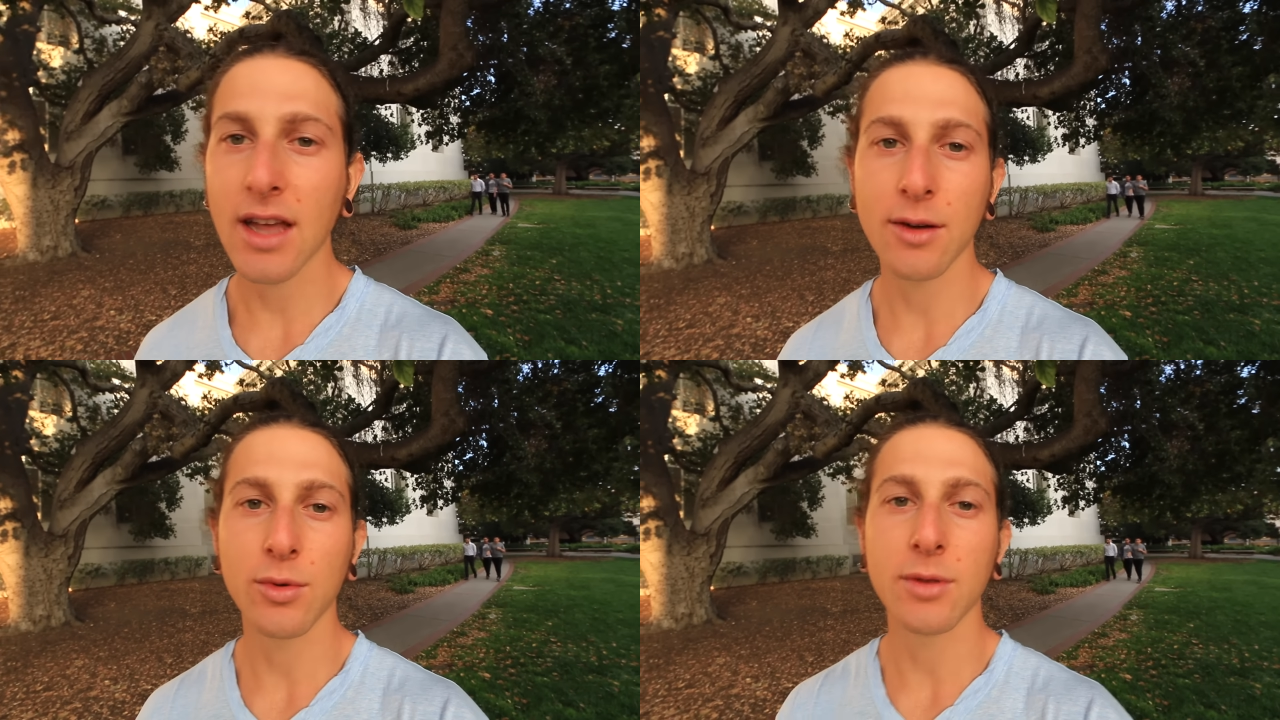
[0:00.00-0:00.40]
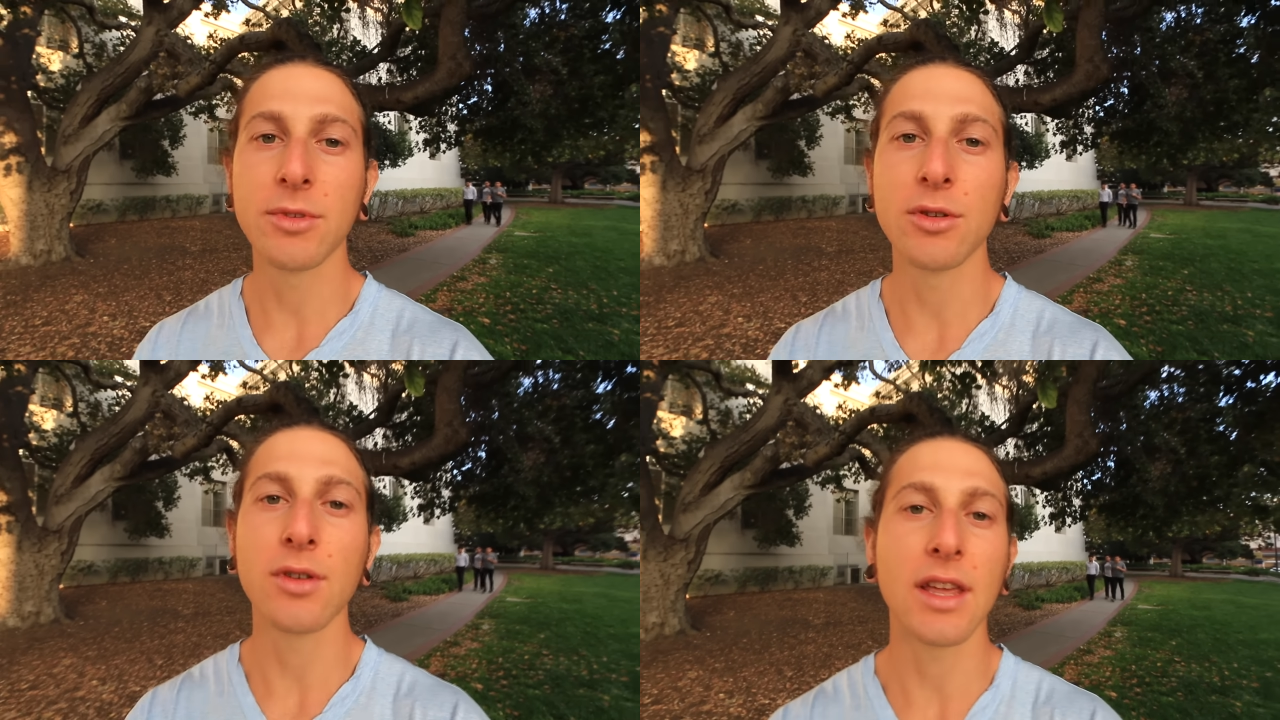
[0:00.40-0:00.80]
kind of what
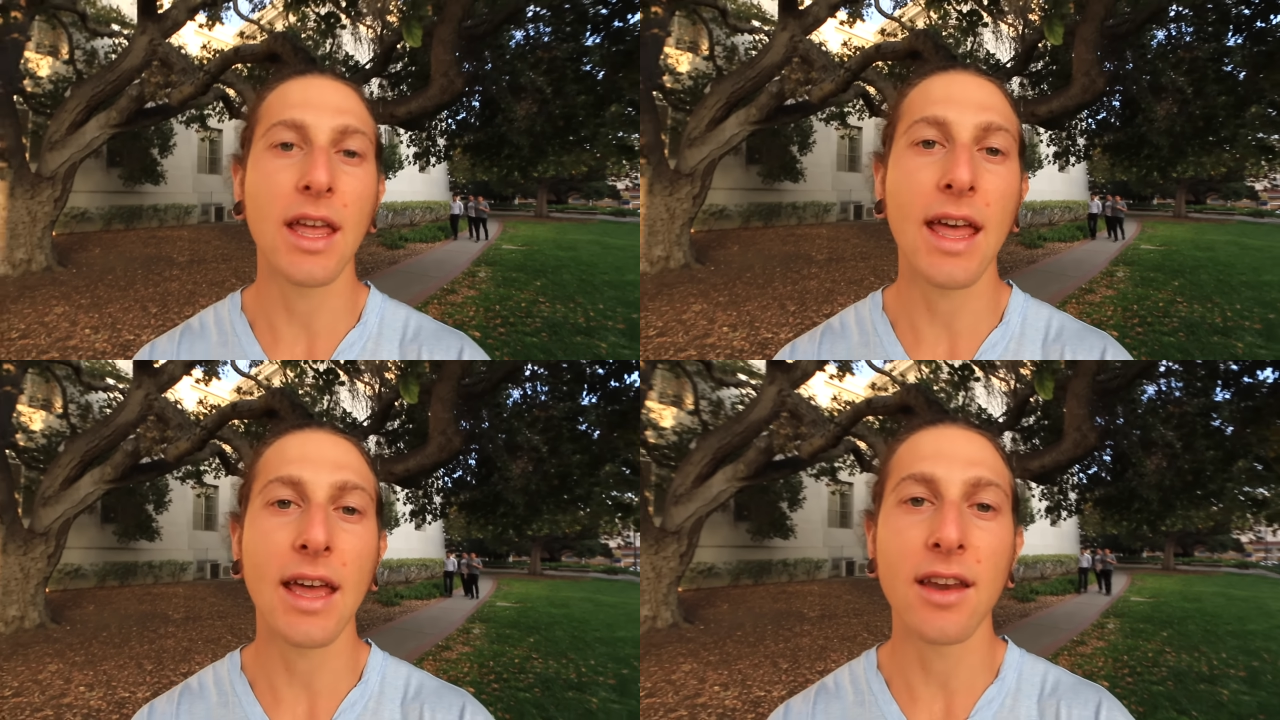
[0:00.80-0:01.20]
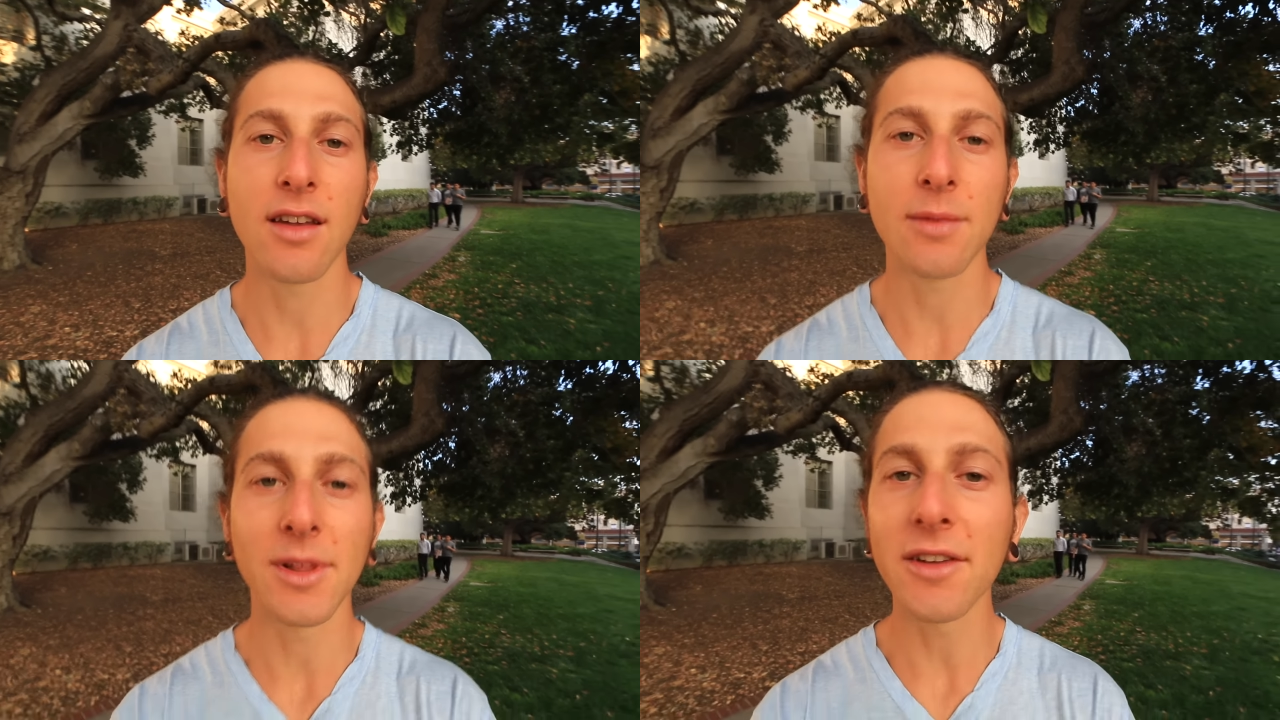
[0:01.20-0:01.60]
I'm doing,
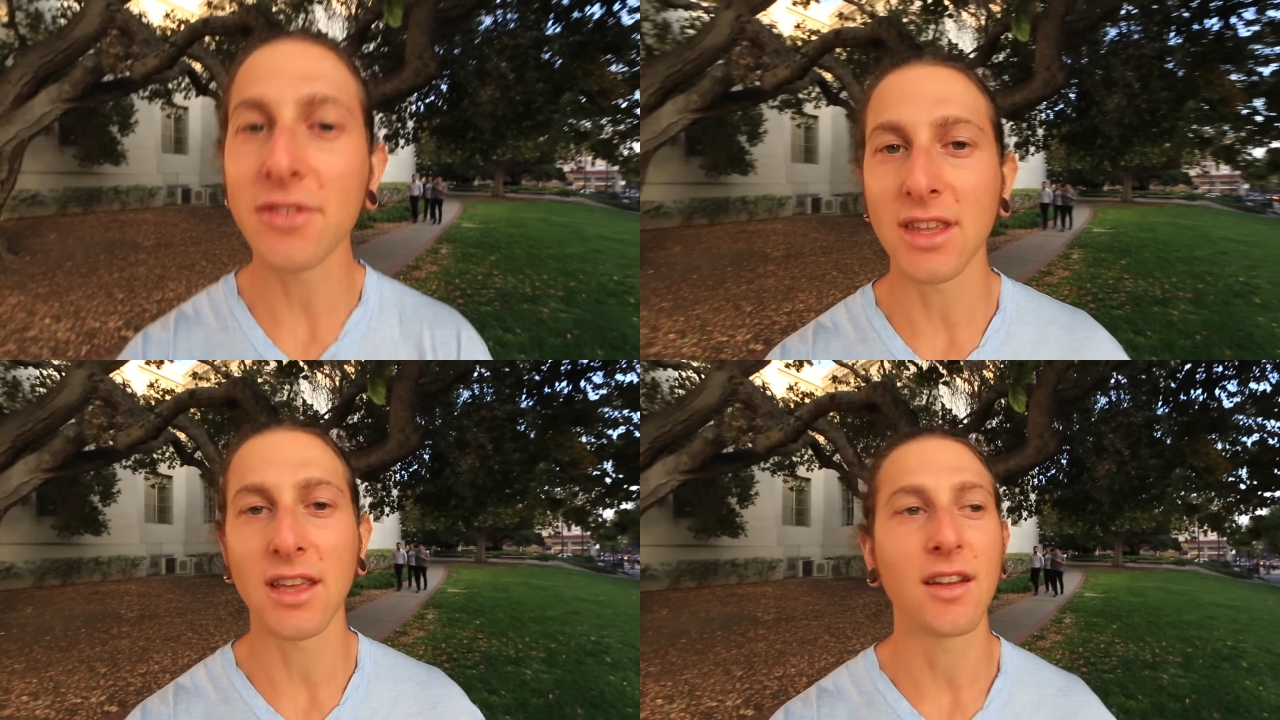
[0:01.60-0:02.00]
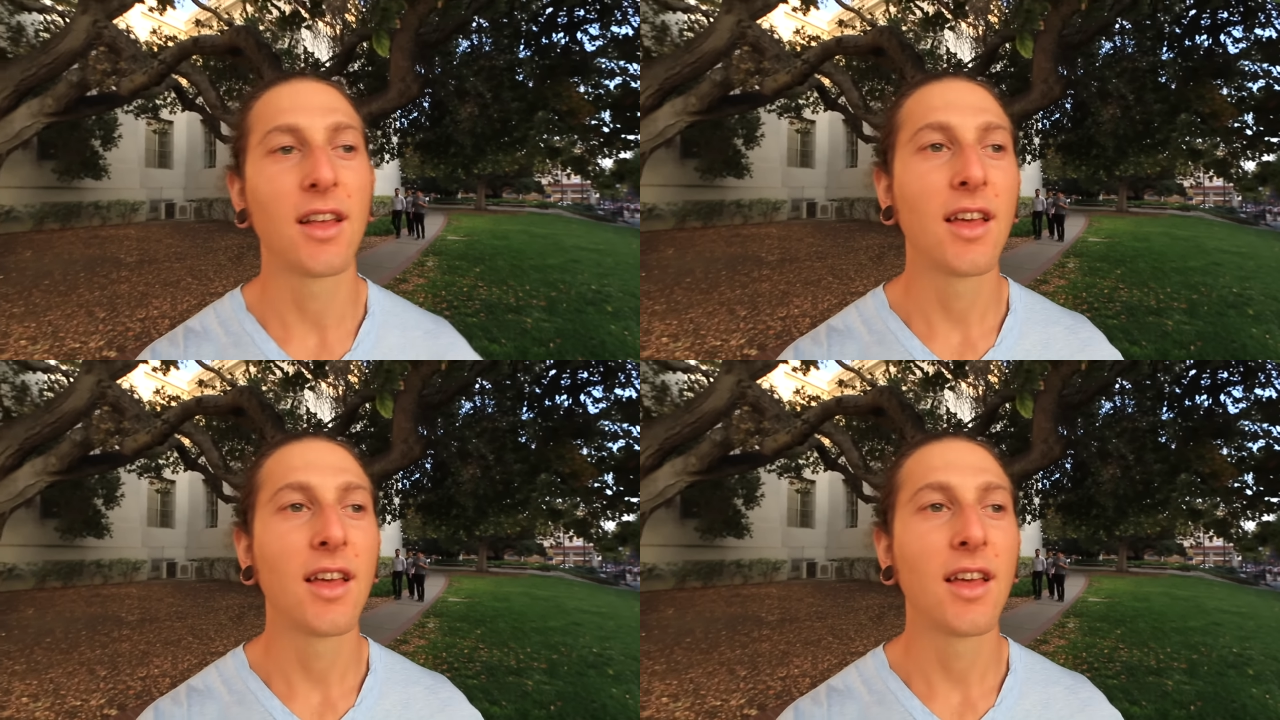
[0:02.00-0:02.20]
and I'm loving it.